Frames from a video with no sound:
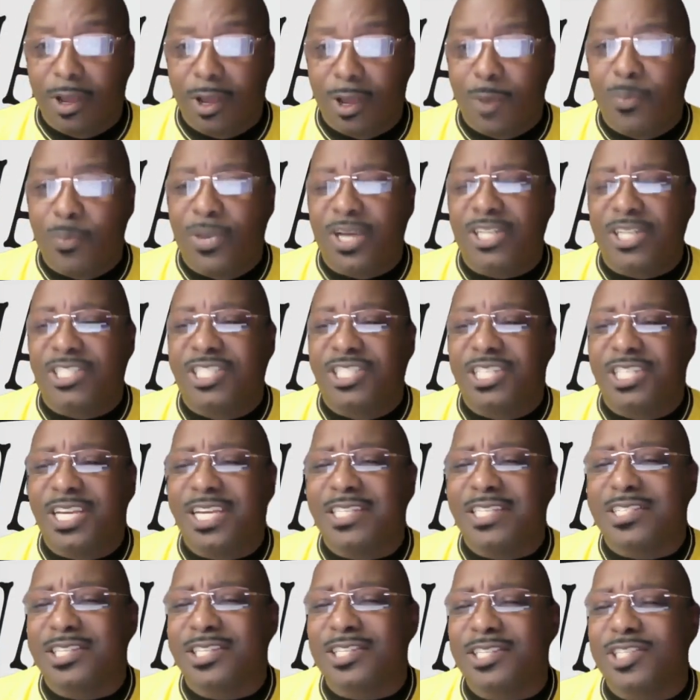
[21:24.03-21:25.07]
But
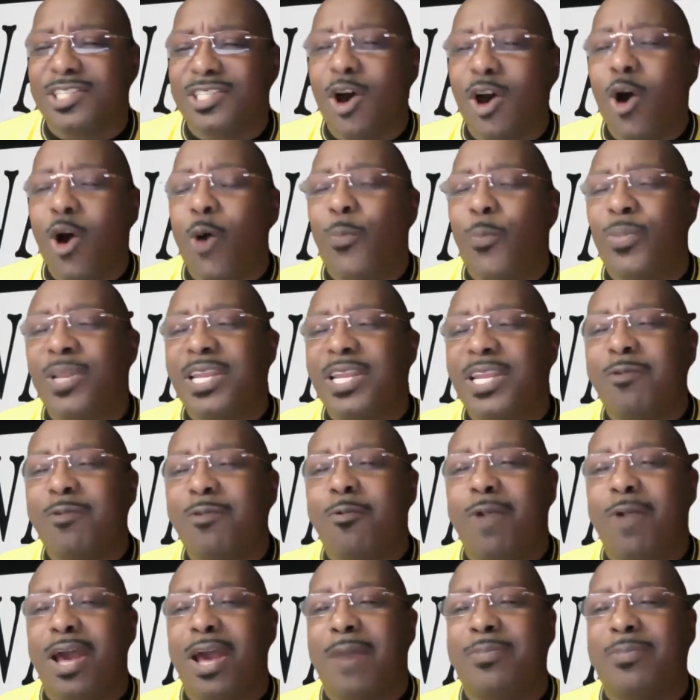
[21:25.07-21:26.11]
Jesus openly
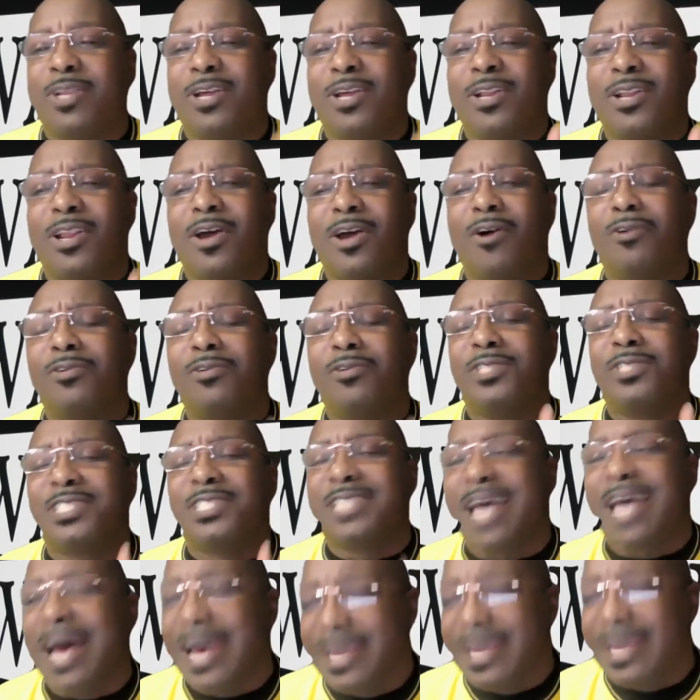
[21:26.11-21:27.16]
wept
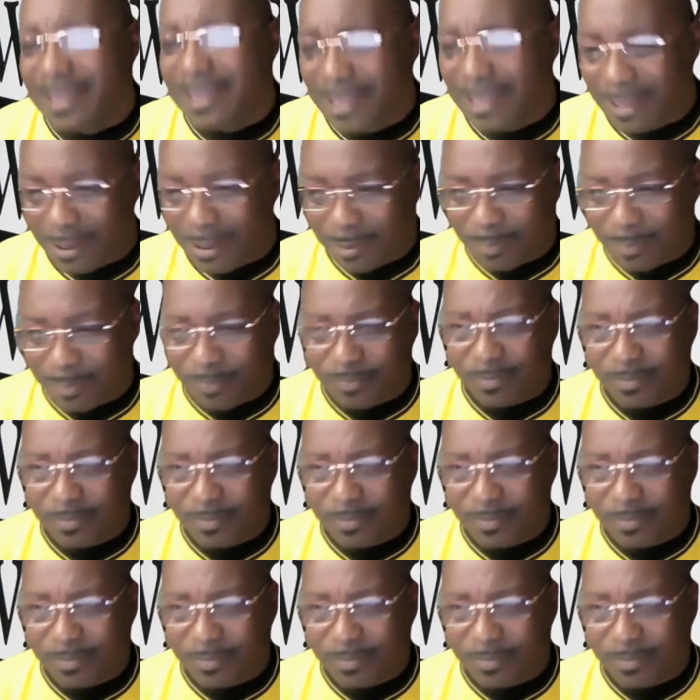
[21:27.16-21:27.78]
alongside them.